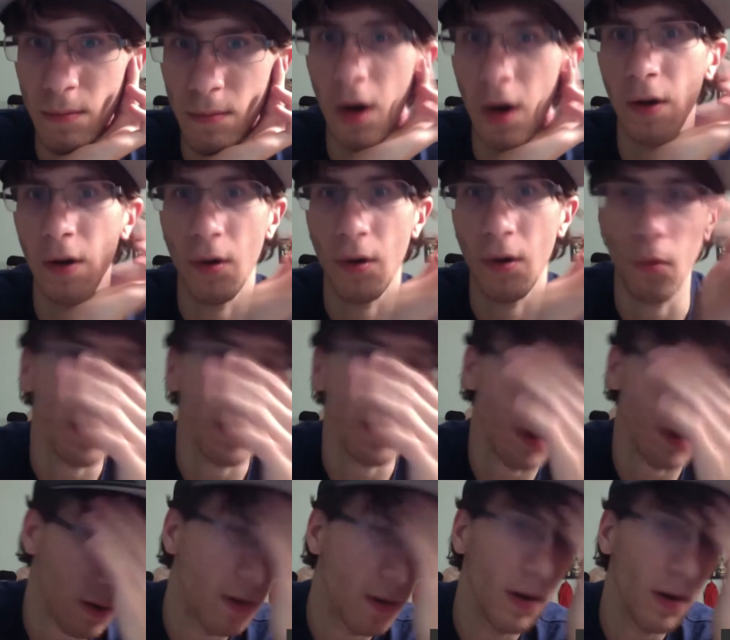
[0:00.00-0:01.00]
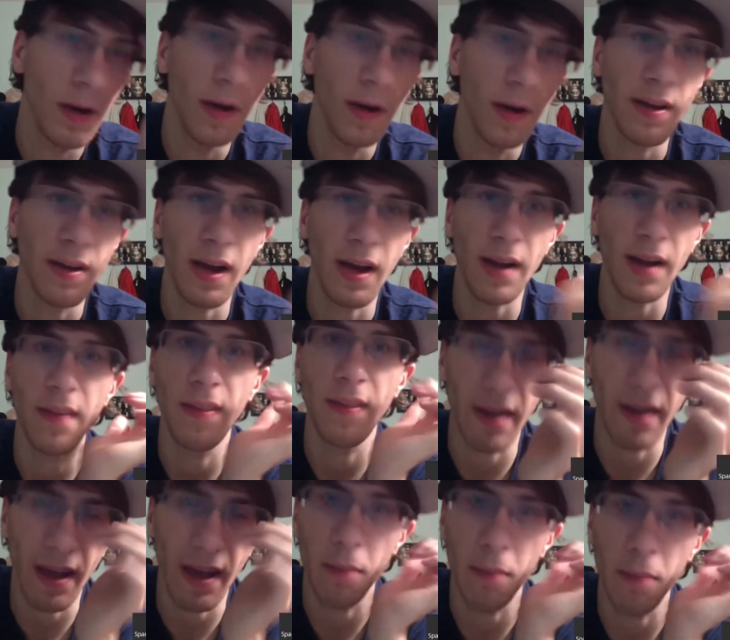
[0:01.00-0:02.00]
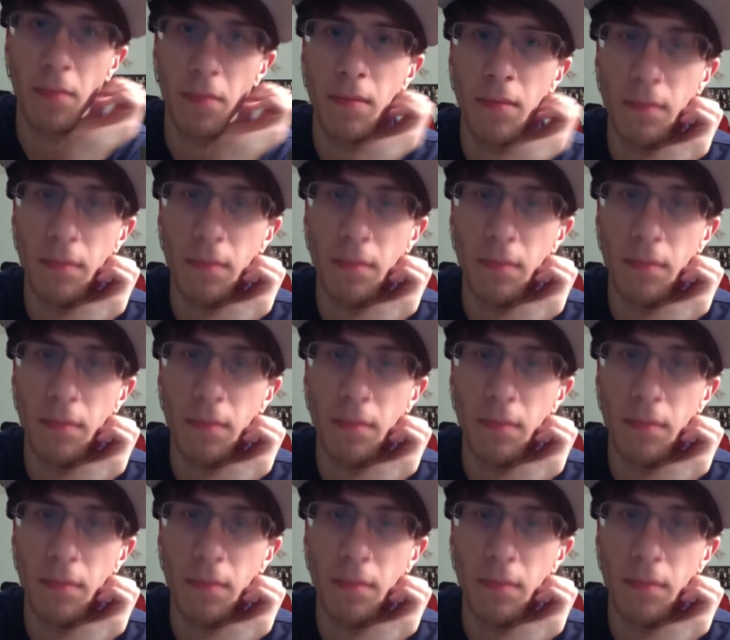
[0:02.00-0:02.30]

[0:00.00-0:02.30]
auto win deck in the game.